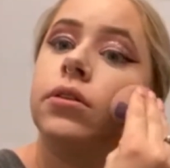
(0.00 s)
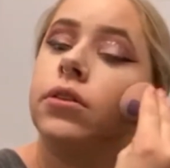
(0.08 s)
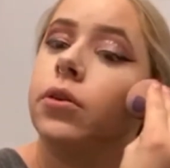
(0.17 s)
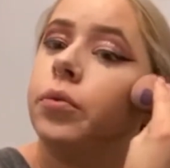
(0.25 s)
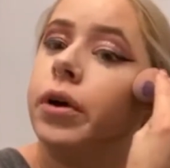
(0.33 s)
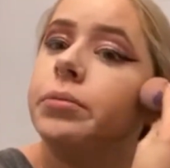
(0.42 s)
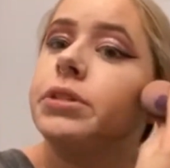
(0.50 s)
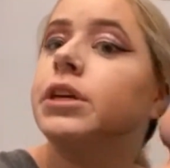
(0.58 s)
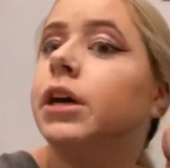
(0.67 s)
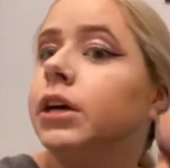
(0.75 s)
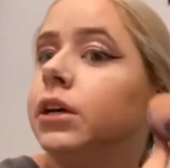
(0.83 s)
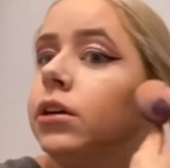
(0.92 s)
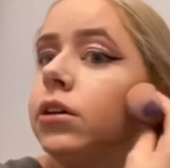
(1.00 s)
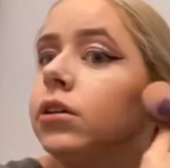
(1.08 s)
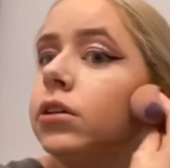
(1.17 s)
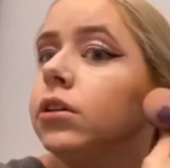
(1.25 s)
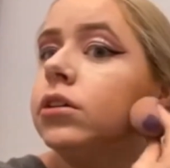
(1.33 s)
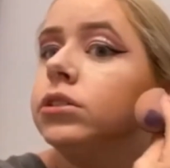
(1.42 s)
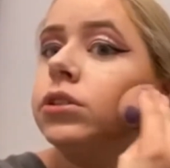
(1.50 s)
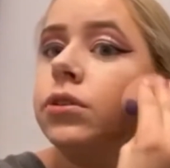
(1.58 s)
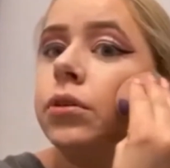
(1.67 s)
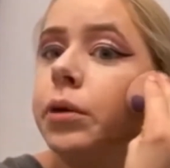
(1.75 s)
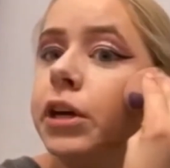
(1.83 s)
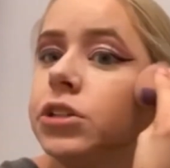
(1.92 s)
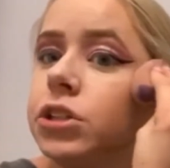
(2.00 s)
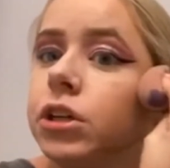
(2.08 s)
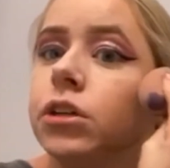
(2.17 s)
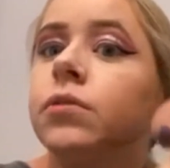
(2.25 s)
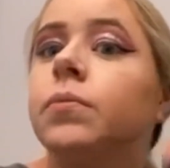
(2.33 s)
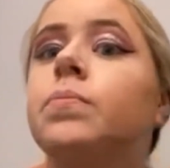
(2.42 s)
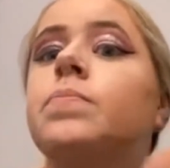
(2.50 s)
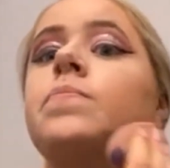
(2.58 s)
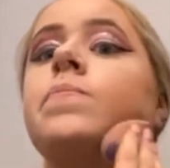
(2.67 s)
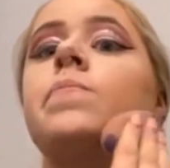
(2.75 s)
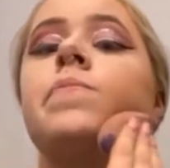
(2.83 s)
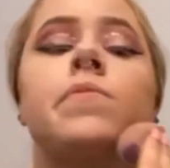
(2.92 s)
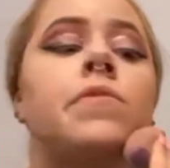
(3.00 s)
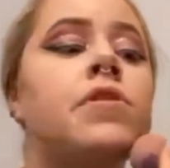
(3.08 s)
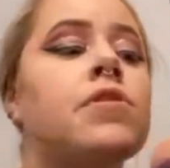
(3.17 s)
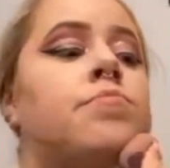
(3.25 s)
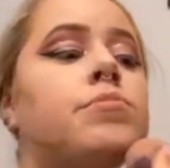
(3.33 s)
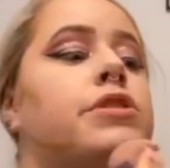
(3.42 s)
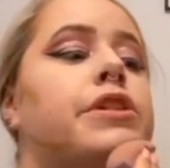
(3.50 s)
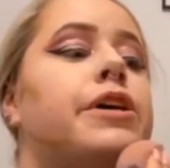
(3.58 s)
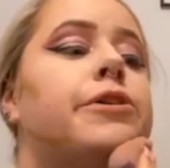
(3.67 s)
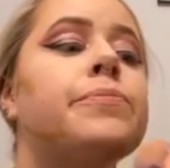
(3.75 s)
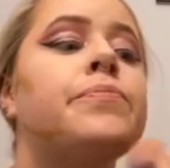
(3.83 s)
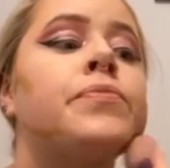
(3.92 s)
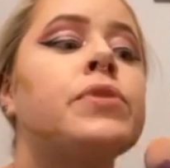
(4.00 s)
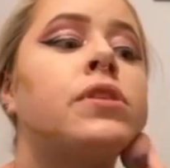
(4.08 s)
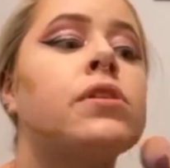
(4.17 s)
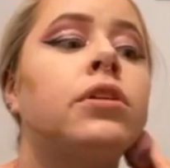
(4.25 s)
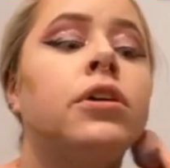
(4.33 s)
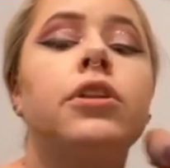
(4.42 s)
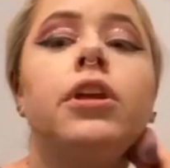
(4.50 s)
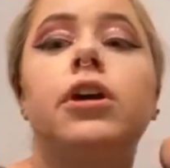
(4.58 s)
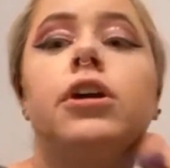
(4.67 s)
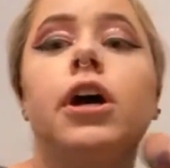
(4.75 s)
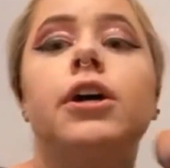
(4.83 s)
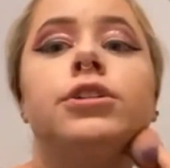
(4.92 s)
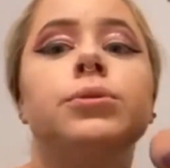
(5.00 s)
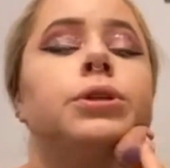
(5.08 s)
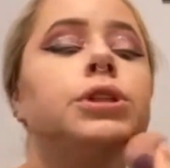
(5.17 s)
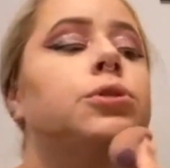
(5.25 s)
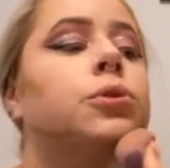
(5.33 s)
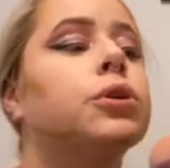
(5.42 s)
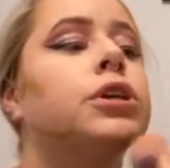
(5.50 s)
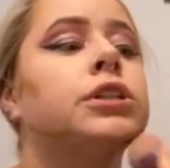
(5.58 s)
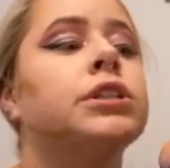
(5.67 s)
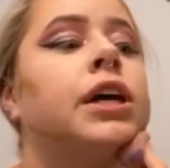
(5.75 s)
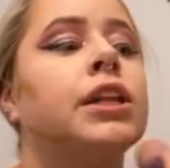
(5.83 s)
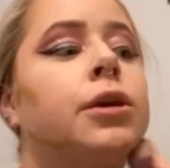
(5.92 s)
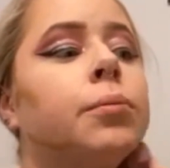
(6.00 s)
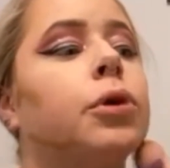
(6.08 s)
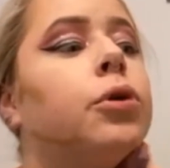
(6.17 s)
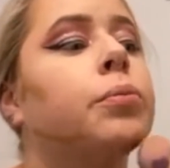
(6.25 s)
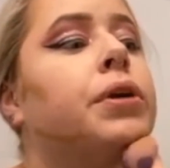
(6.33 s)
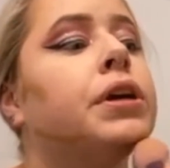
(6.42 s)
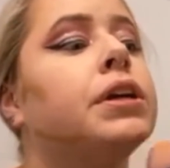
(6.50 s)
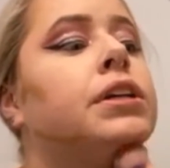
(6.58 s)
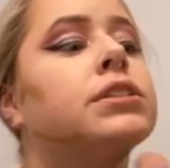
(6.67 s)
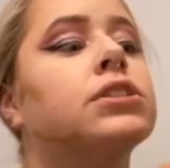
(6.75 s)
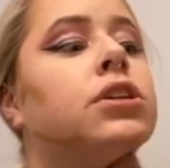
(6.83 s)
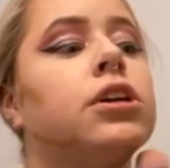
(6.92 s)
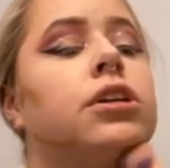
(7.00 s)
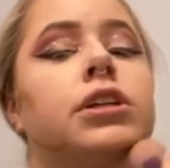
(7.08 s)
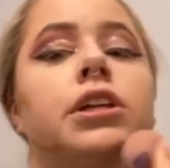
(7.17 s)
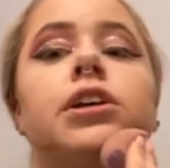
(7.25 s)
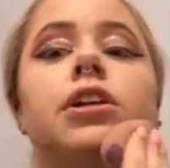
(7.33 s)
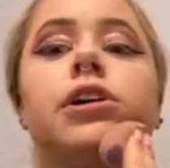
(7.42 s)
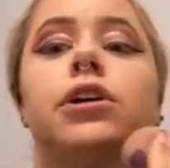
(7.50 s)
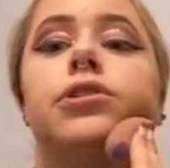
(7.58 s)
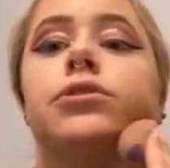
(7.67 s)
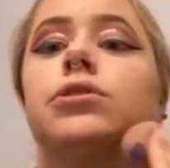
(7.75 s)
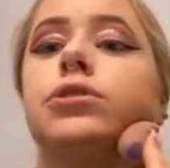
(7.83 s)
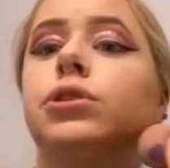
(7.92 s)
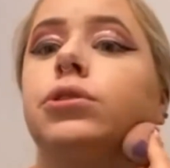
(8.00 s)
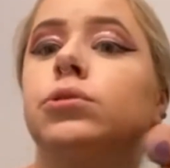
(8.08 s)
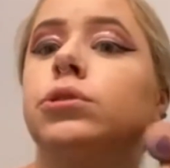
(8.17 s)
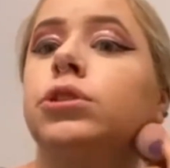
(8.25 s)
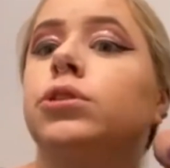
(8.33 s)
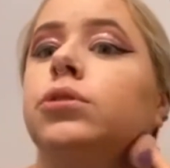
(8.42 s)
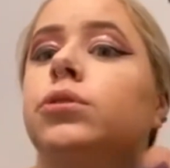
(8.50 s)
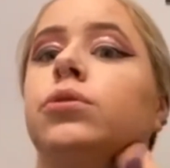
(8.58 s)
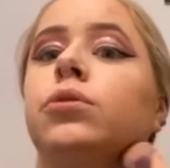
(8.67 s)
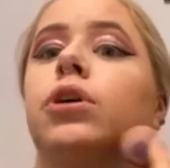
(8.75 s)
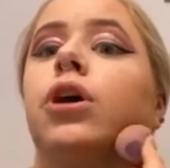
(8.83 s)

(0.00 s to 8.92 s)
the website to the mansion below. They're not doing tours at the moment. It's currently closed due to